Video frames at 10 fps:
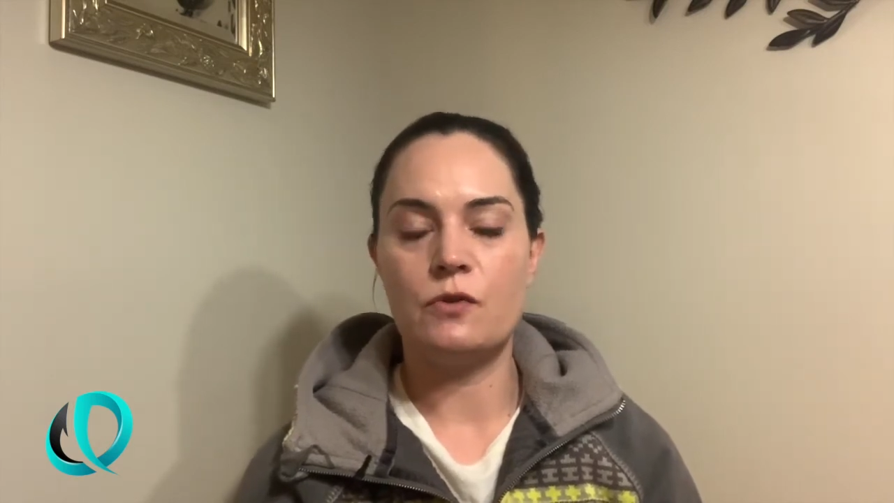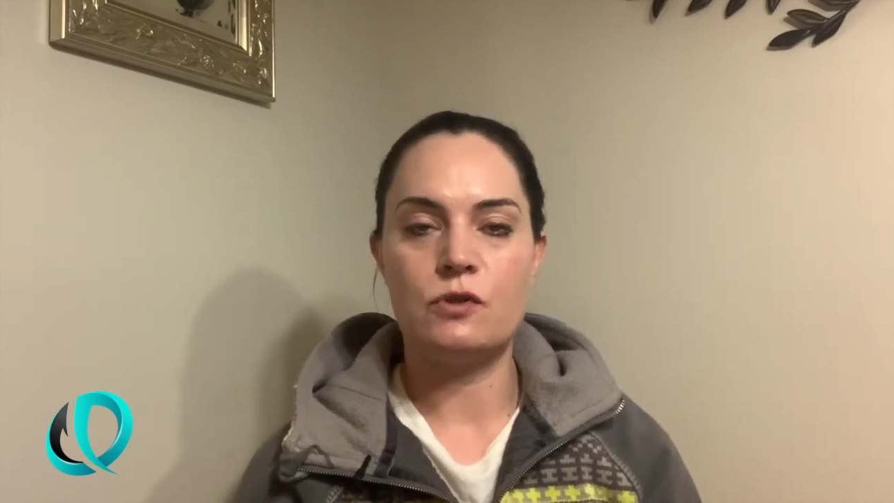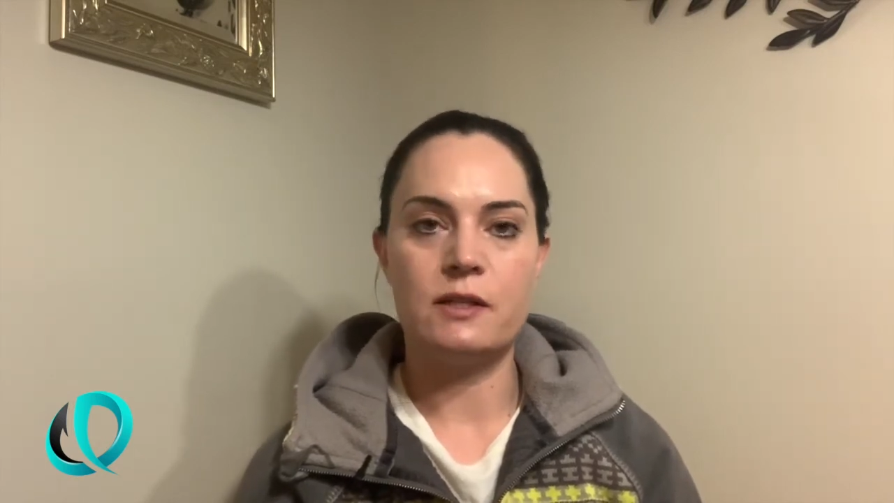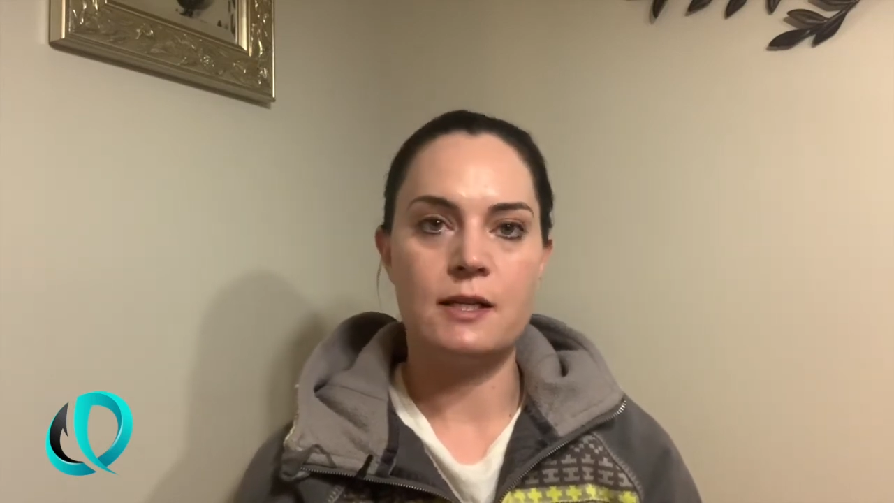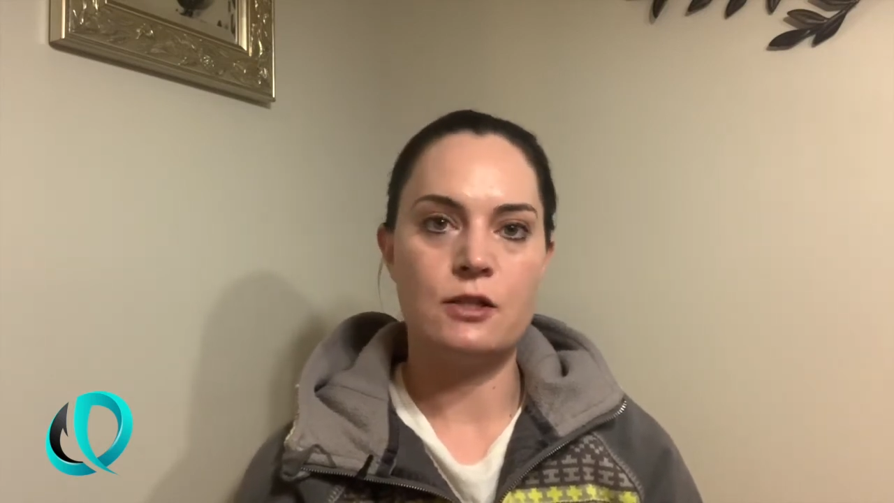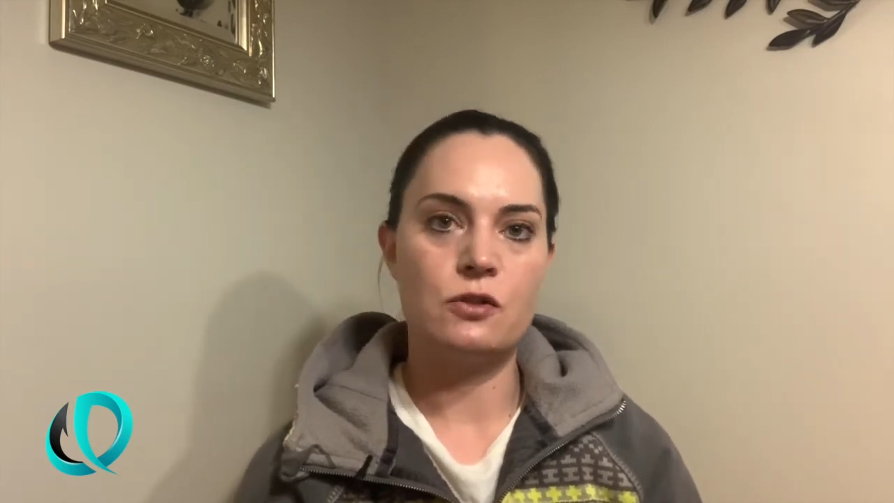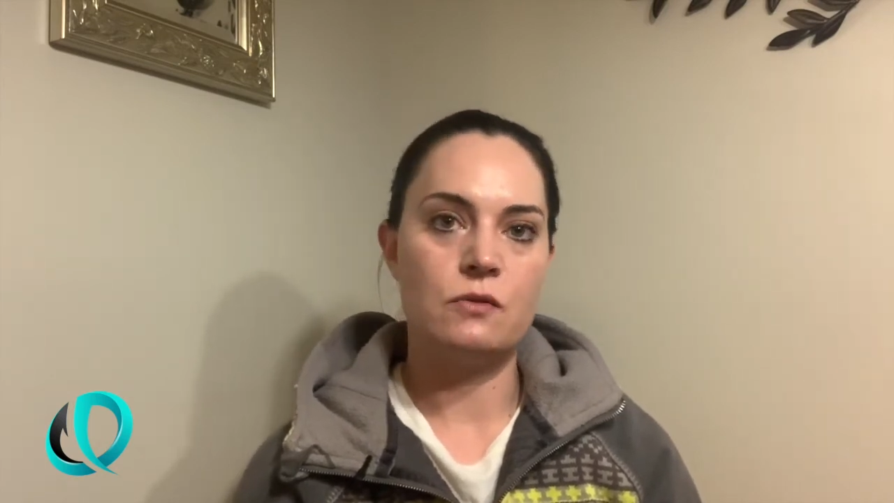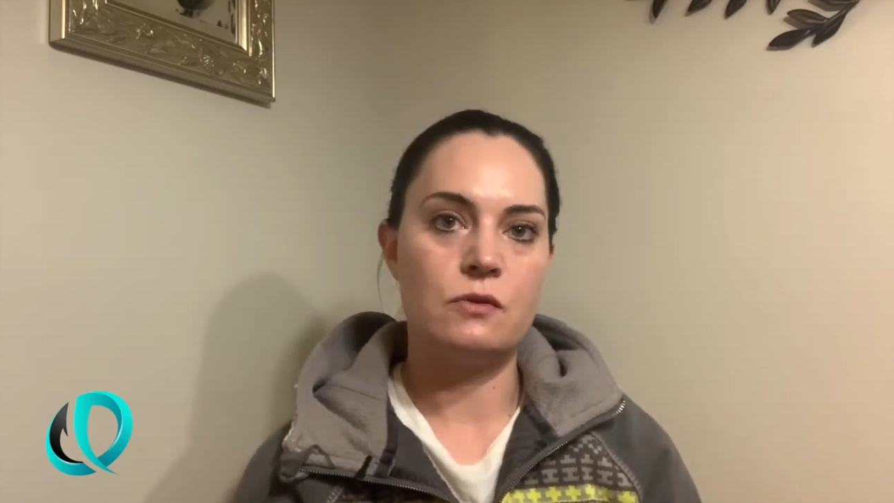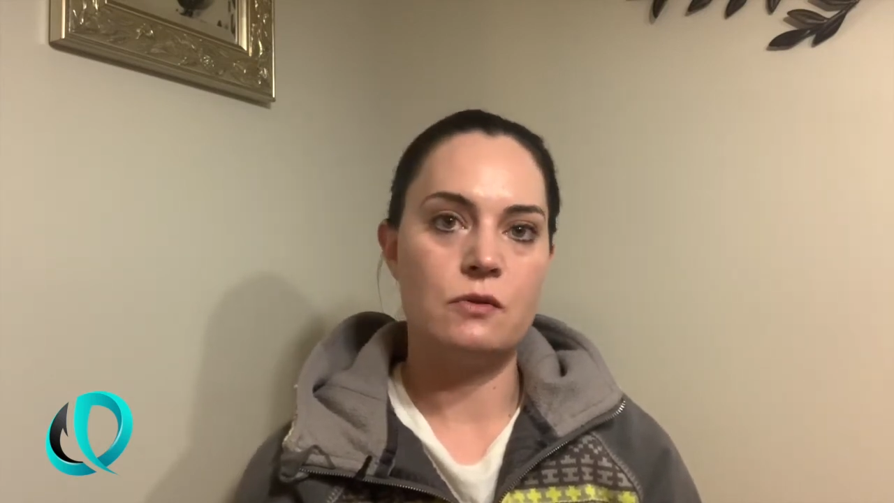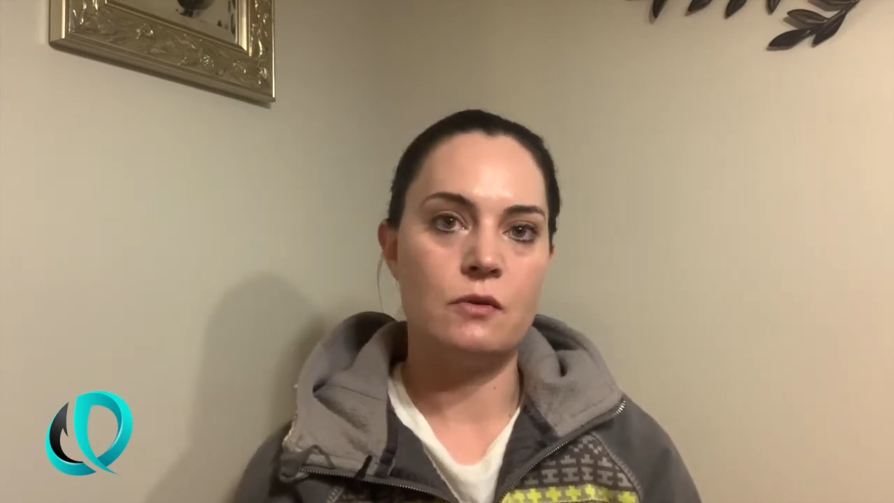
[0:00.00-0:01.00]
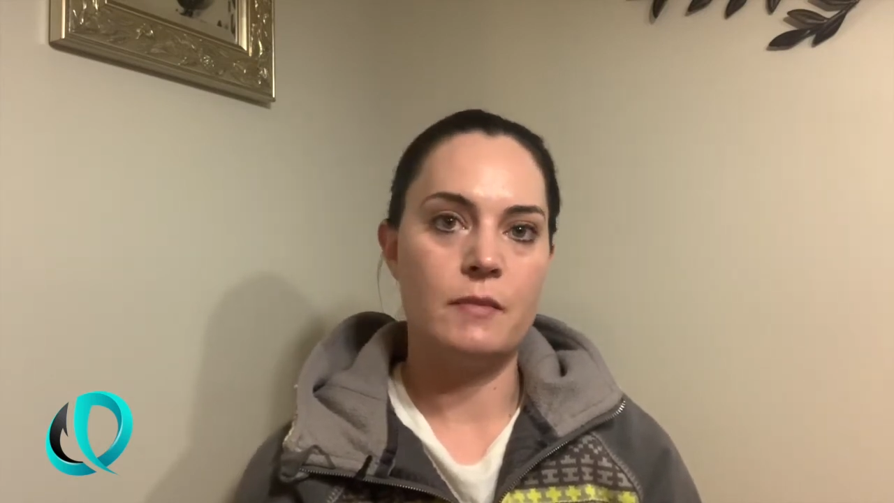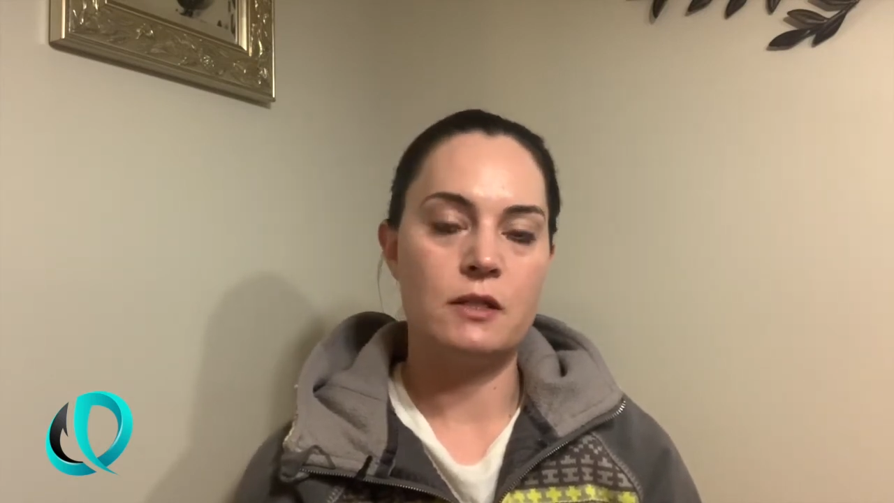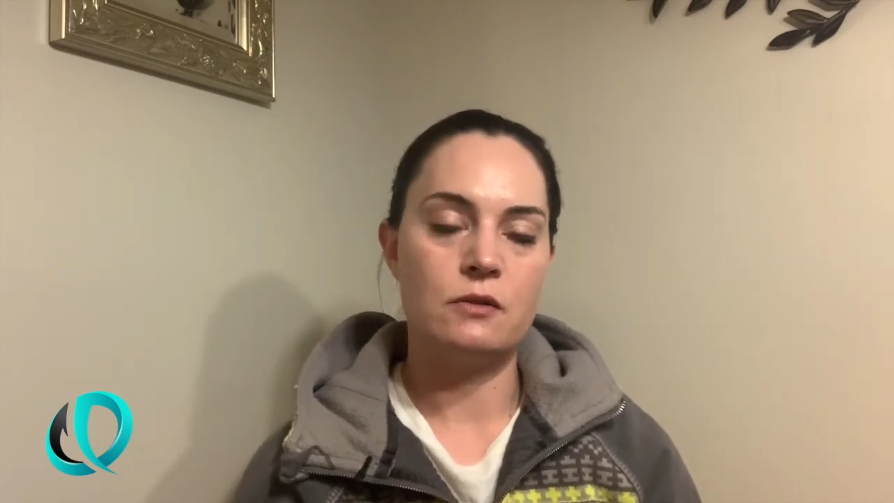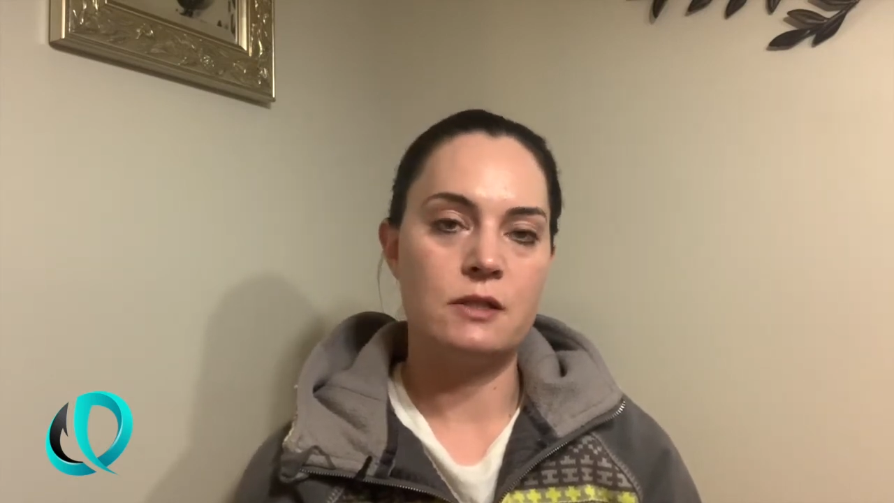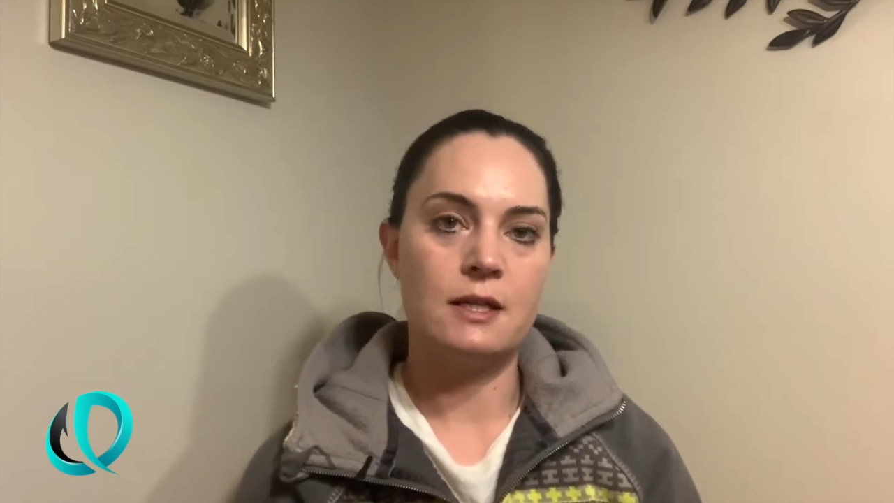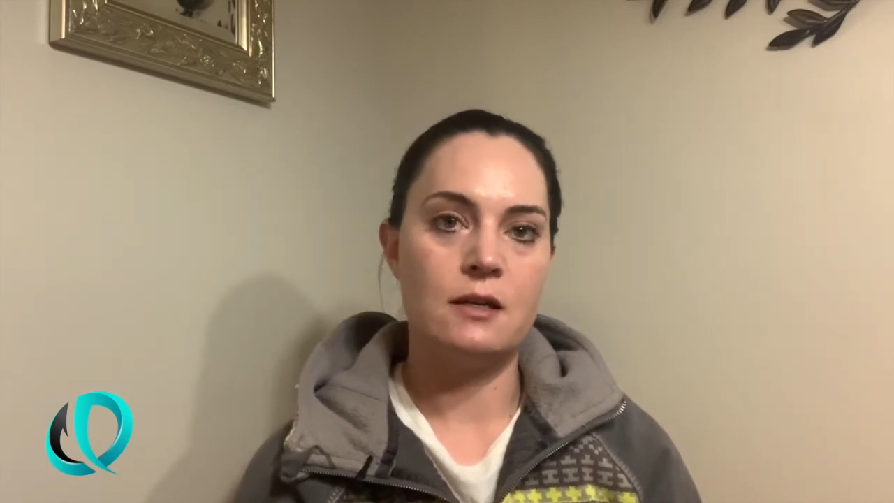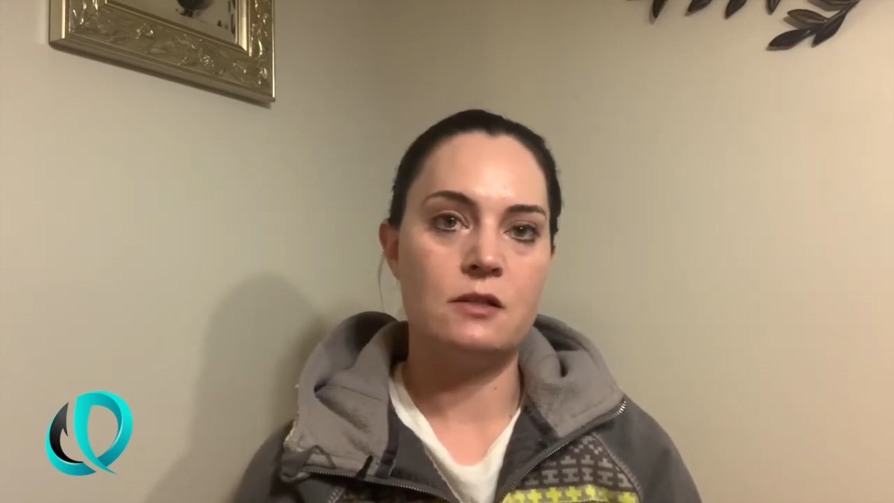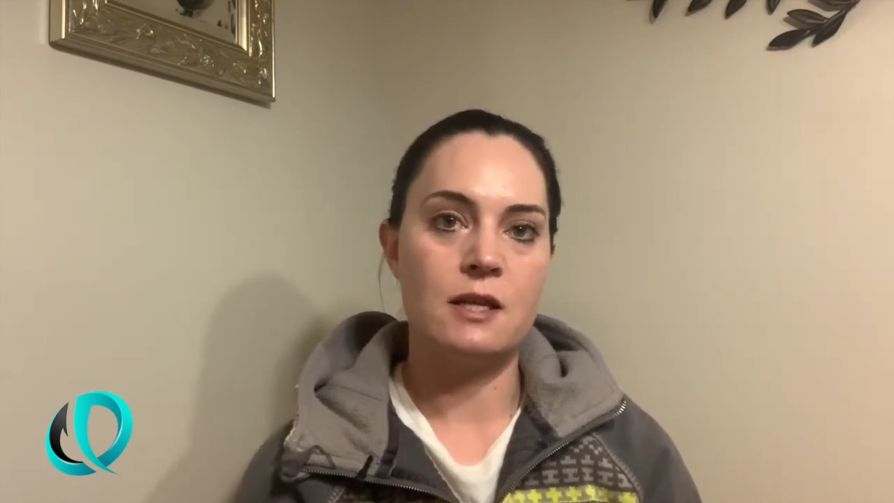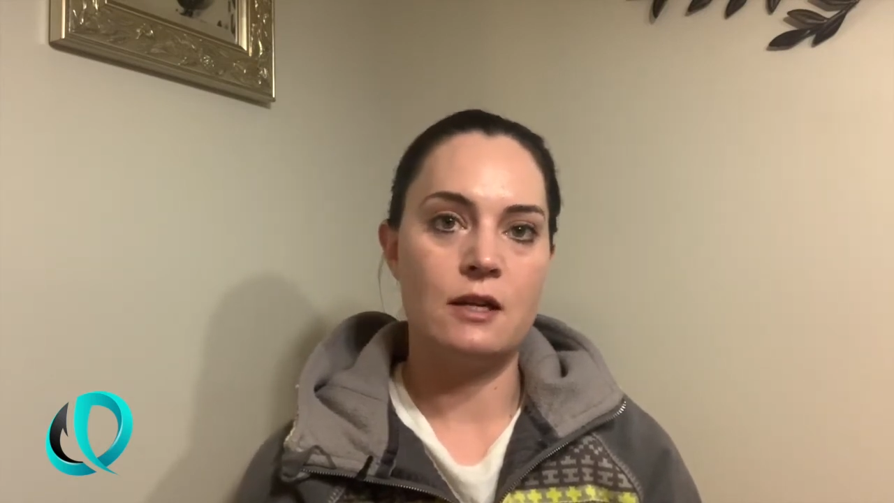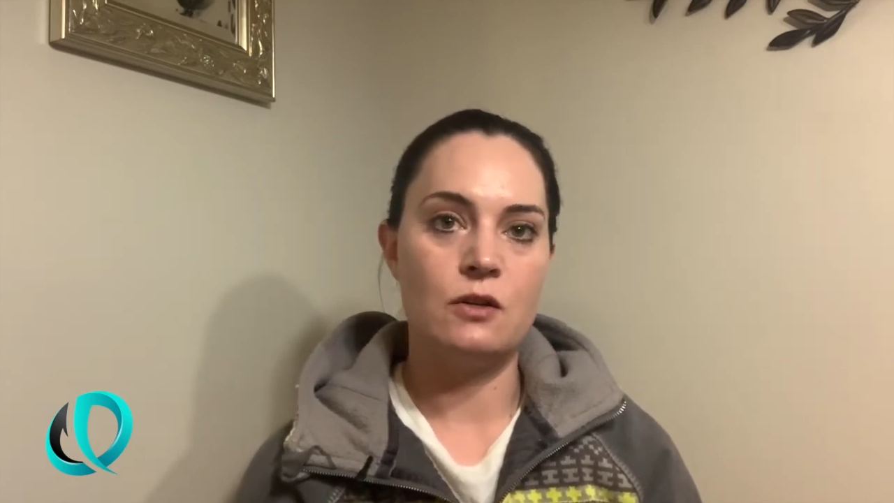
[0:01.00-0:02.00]
usually get you into a mental
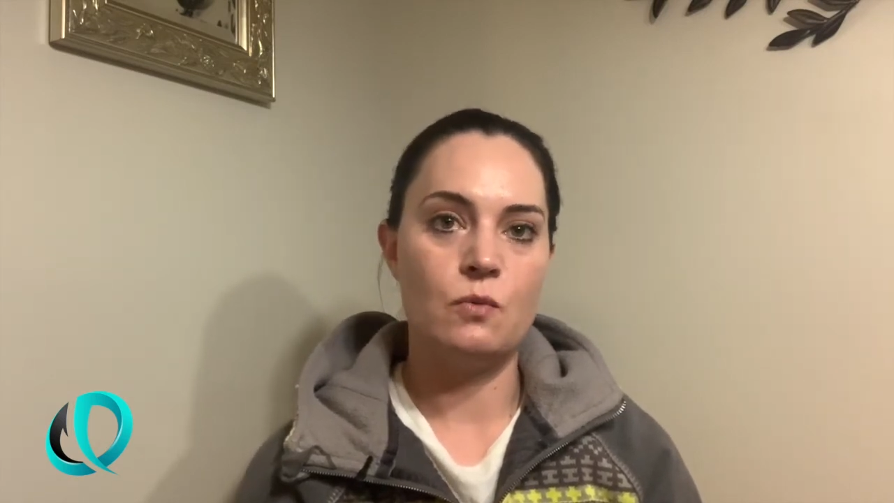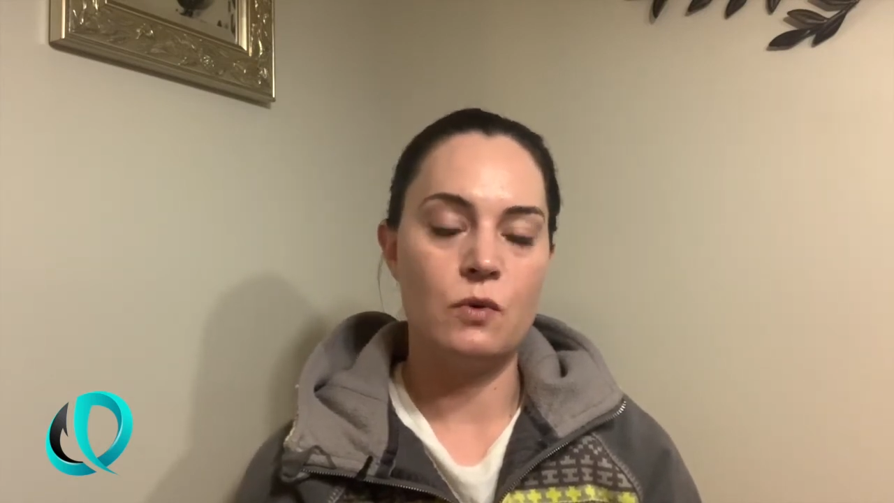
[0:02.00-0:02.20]
state that you